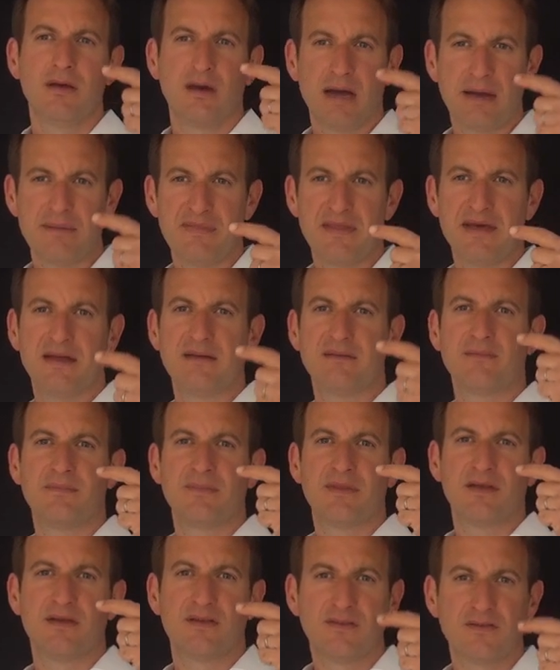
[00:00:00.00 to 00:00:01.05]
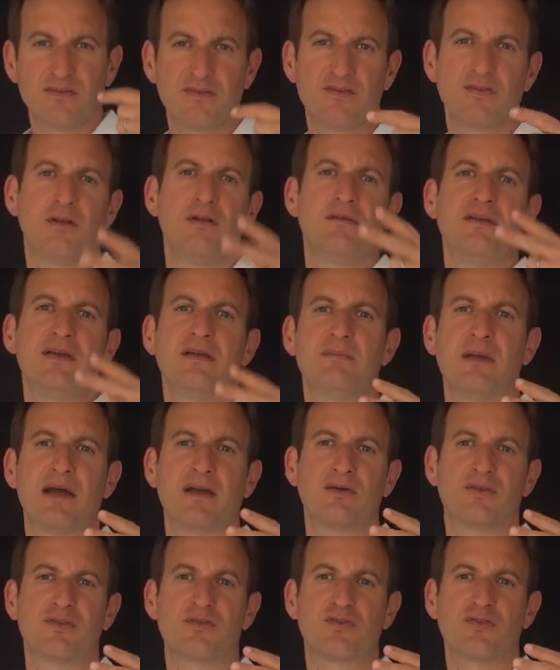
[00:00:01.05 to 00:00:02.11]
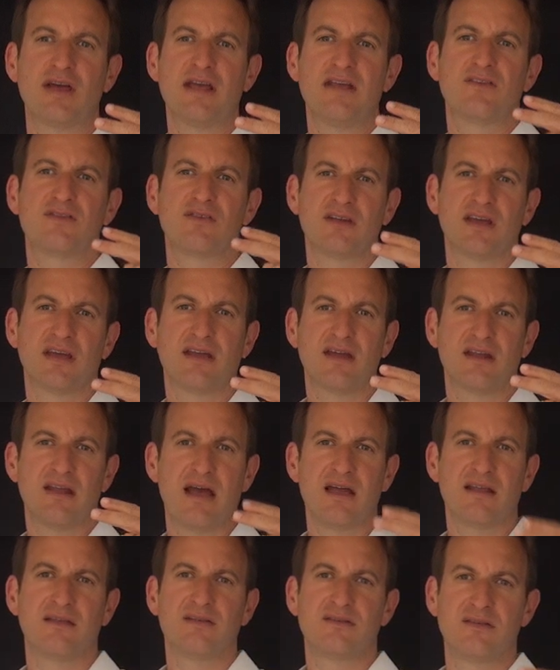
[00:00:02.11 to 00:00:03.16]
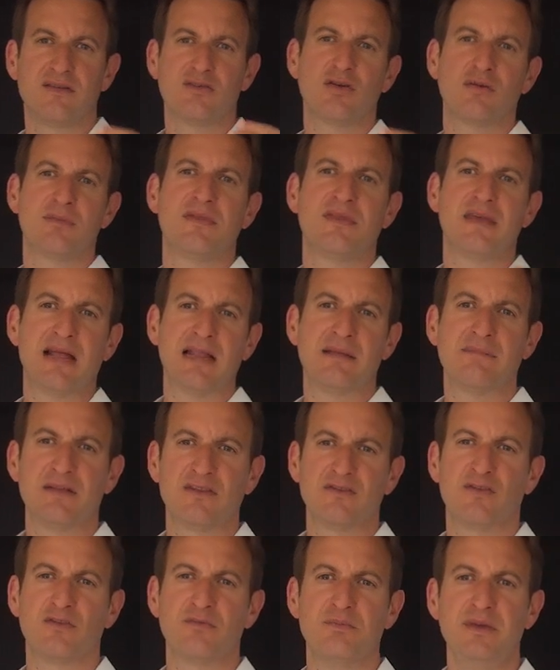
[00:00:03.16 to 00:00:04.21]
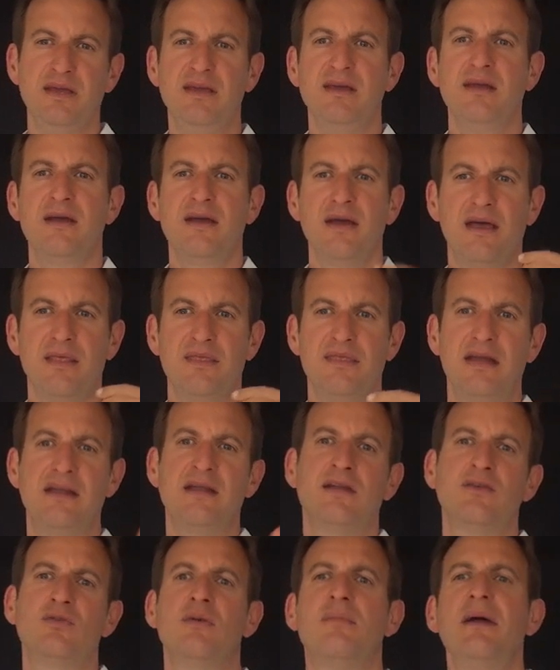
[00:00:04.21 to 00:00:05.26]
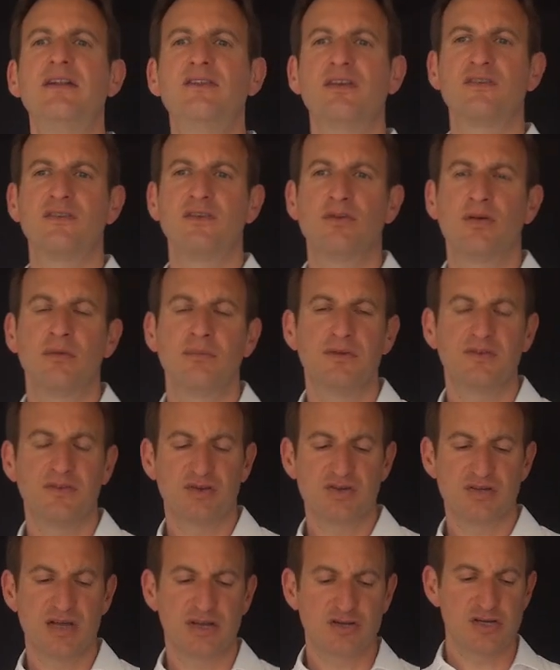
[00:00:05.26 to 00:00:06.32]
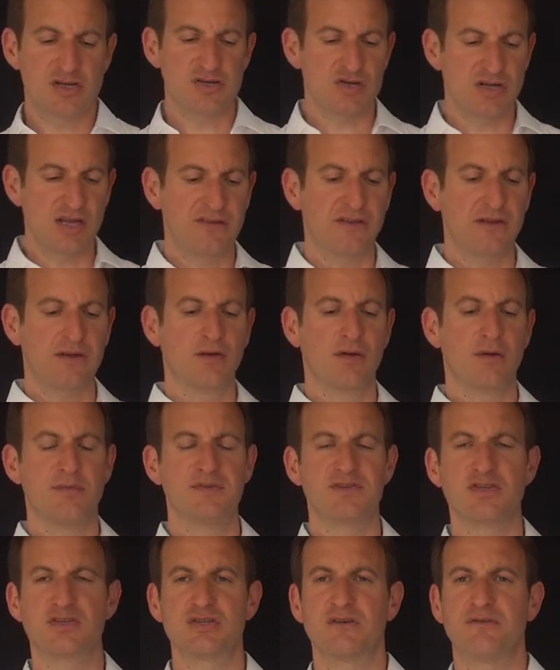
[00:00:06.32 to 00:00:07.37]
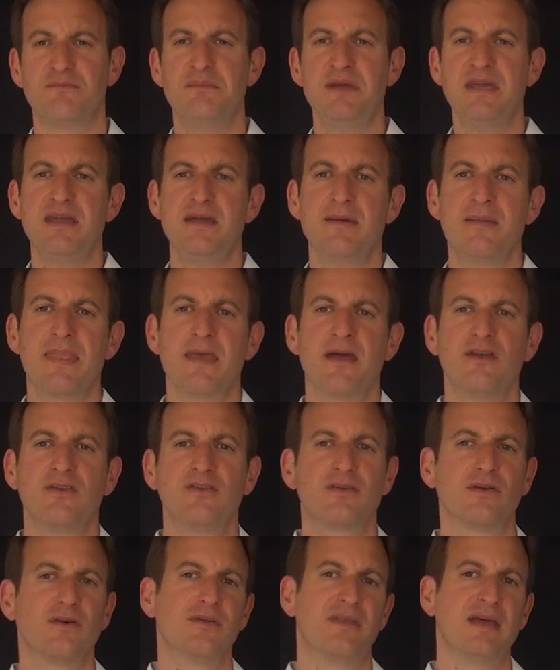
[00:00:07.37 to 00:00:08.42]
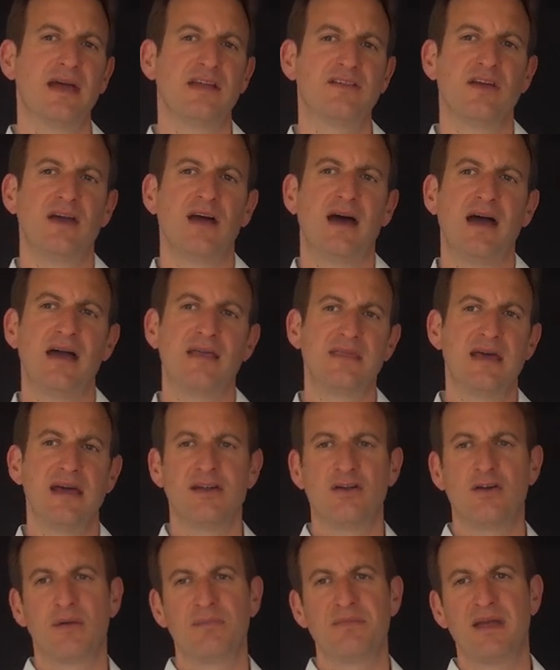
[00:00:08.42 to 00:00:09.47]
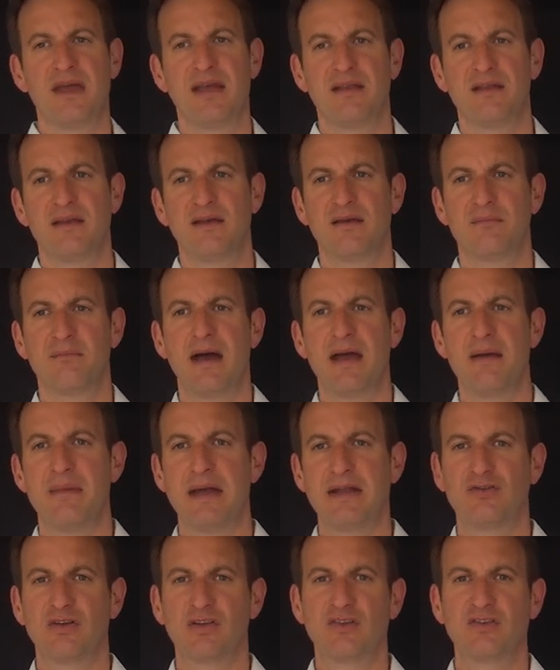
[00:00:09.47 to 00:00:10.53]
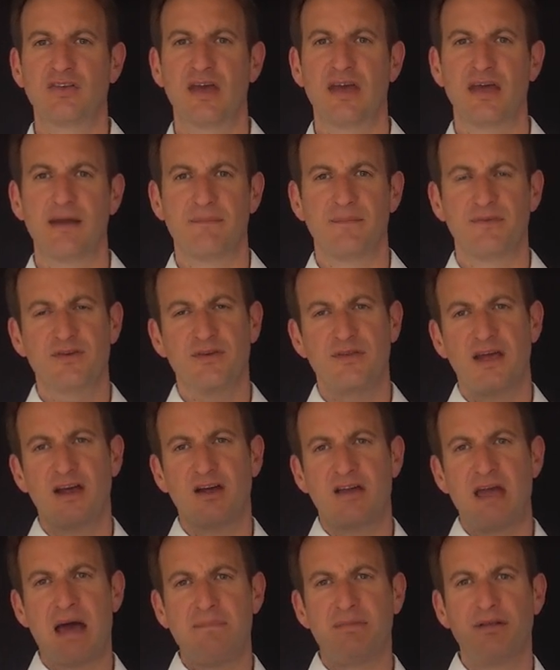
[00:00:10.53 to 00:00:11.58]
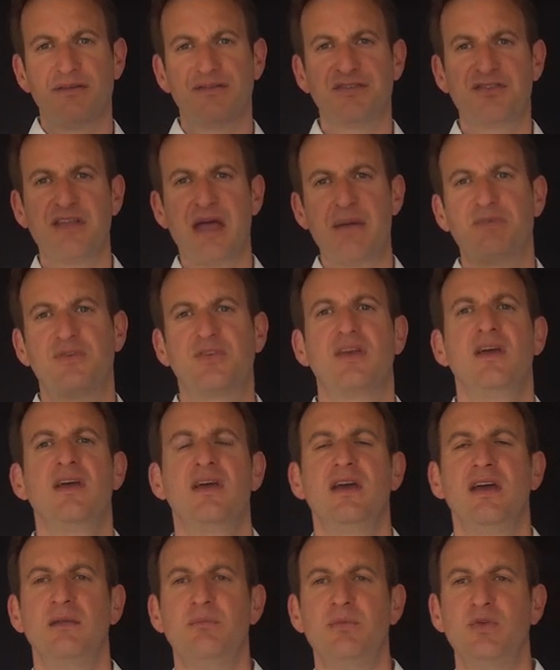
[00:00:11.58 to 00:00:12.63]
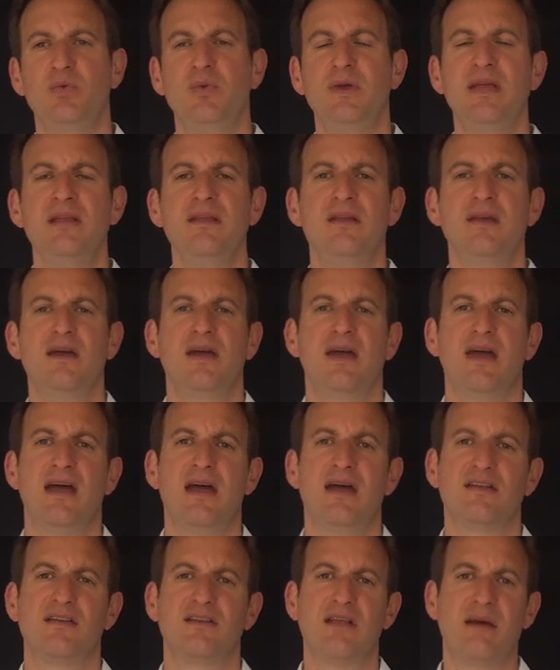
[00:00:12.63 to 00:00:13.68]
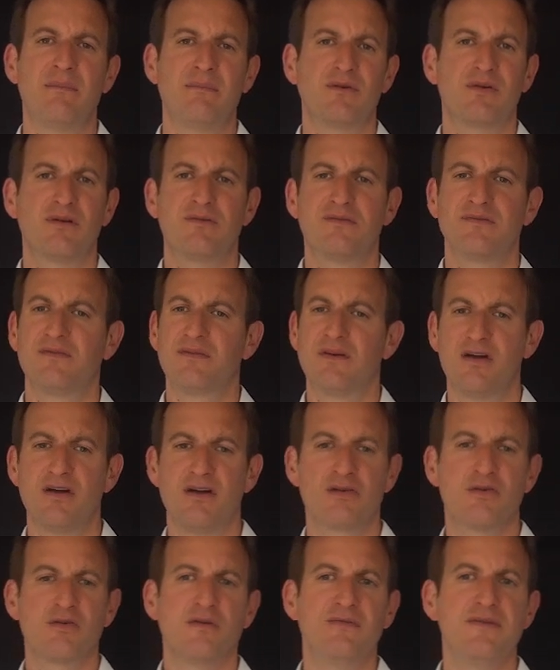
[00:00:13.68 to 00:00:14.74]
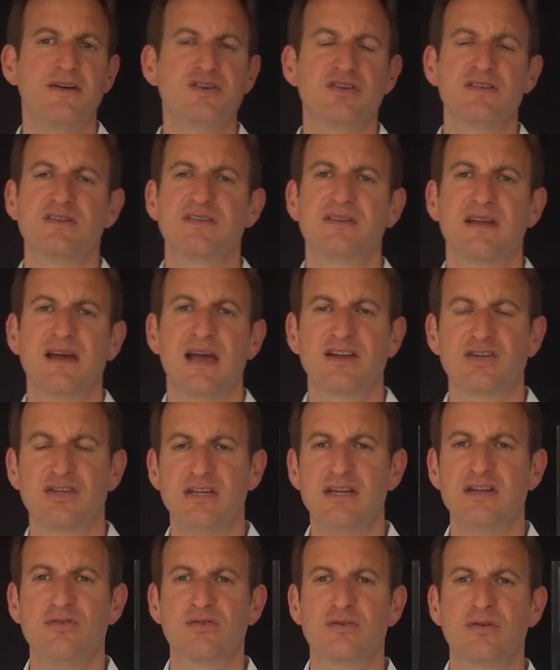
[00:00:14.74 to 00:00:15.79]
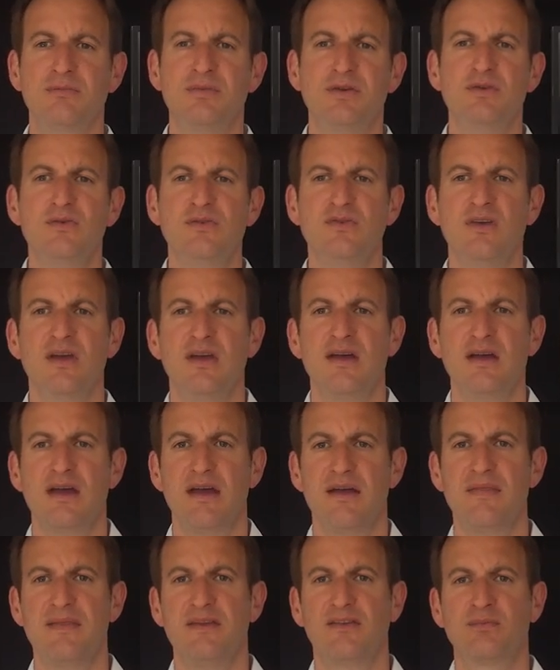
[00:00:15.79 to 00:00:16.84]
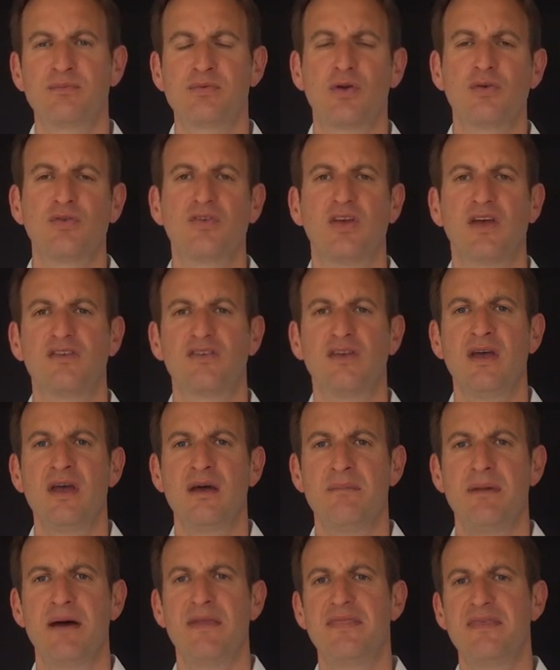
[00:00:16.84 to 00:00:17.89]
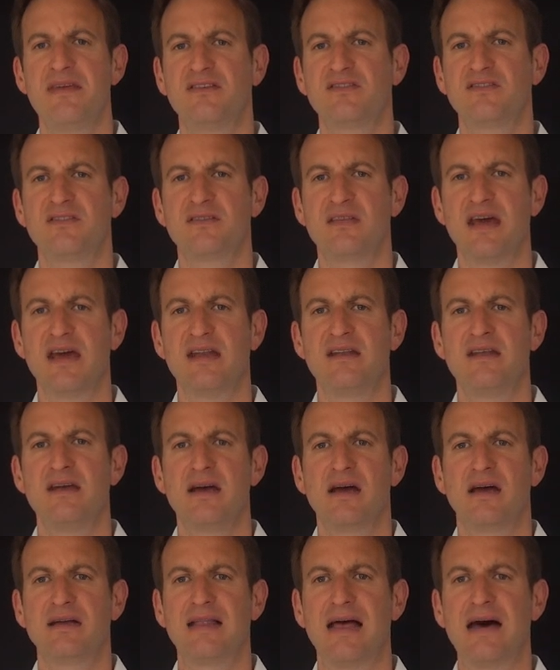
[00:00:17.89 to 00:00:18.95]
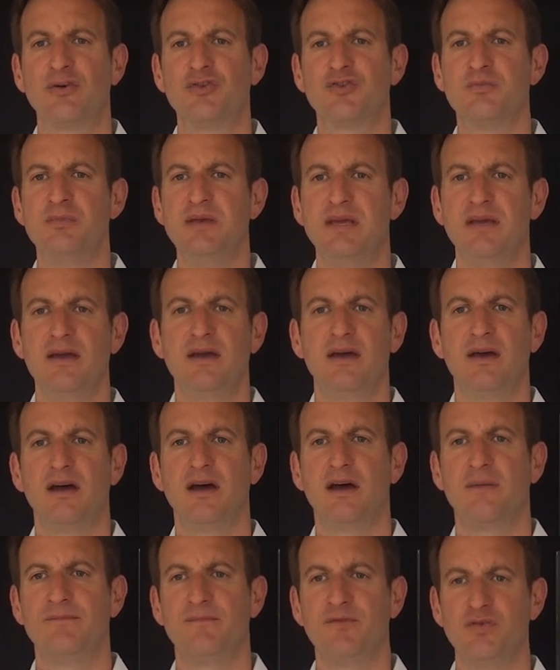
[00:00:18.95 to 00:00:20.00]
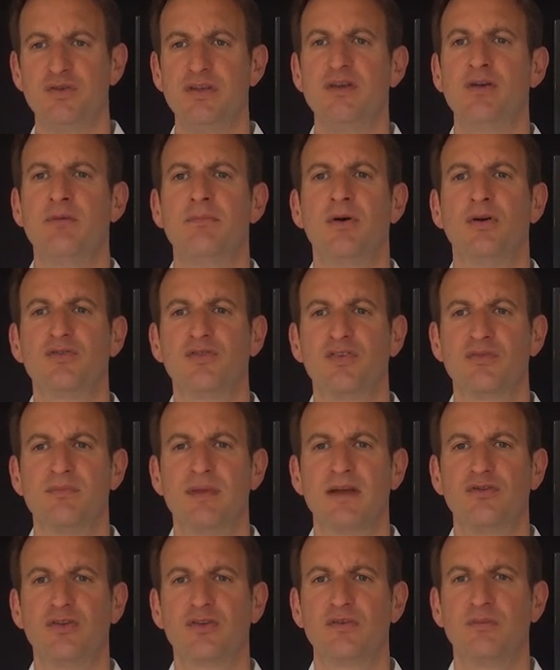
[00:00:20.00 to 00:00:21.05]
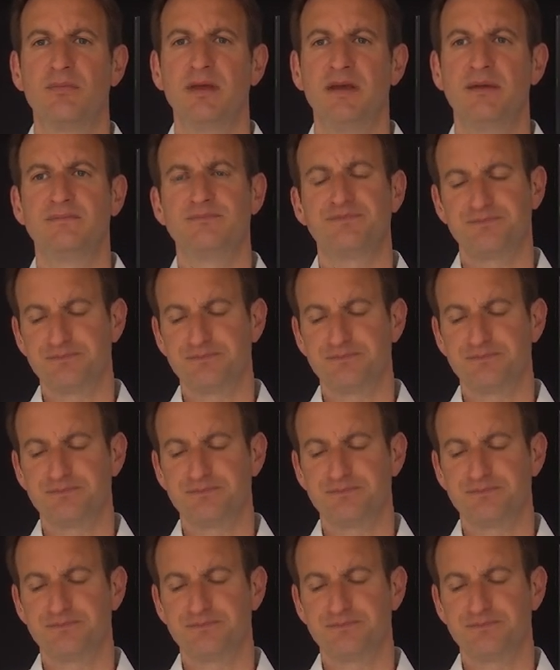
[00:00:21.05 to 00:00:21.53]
I'm then solving my constraints so that I can determine the elements of B, and then I do a matrix decomposition, actually a Cholesky decomposition of B, so that I then obtain my matrix K. So there are a couple of steps in between and a number of coefficients that I actually need to compute in this process, but this then allows me to decompose this matrix B.